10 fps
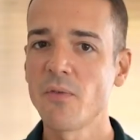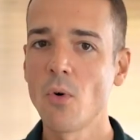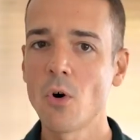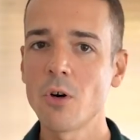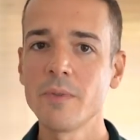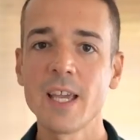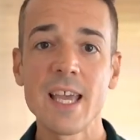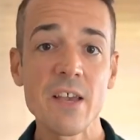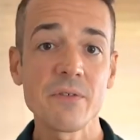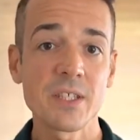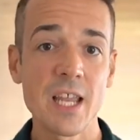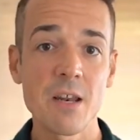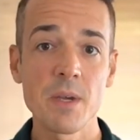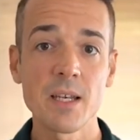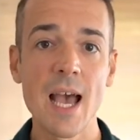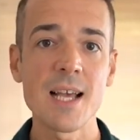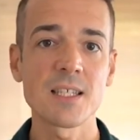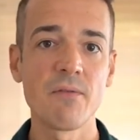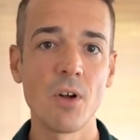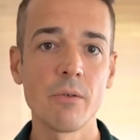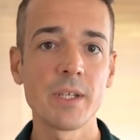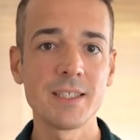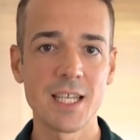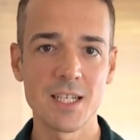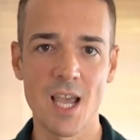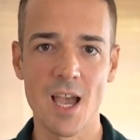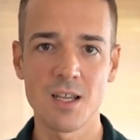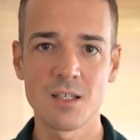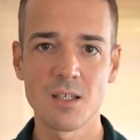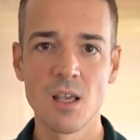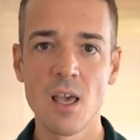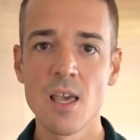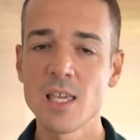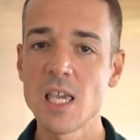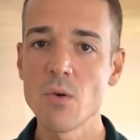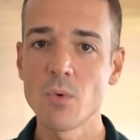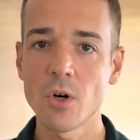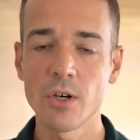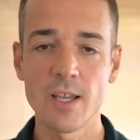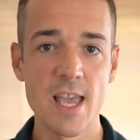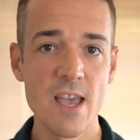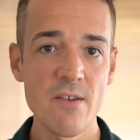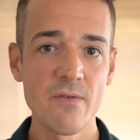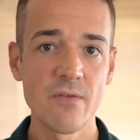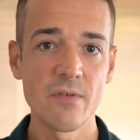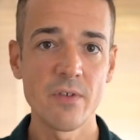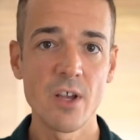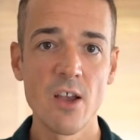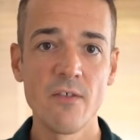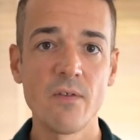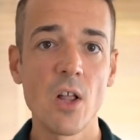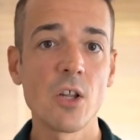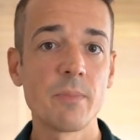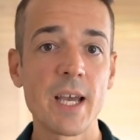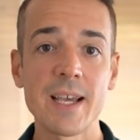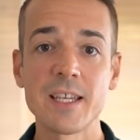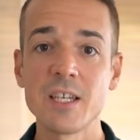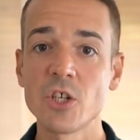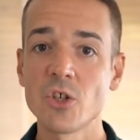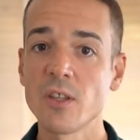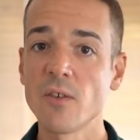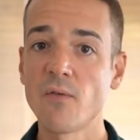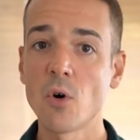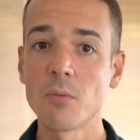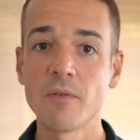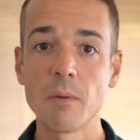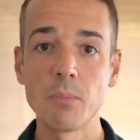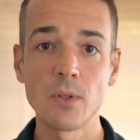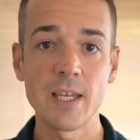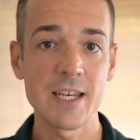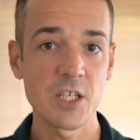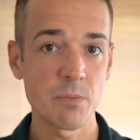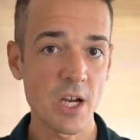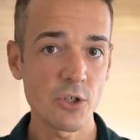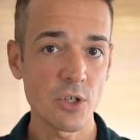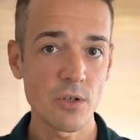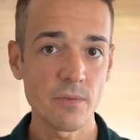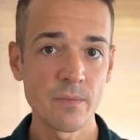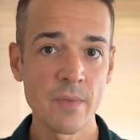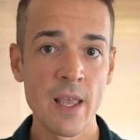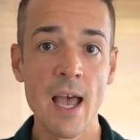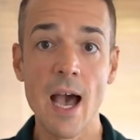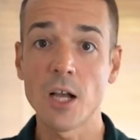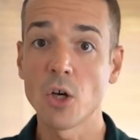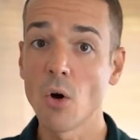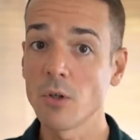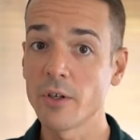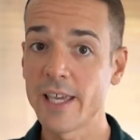form, the if statement has the following syntax: keyword if, followed by a condition in the form of a Boolean expression, a colon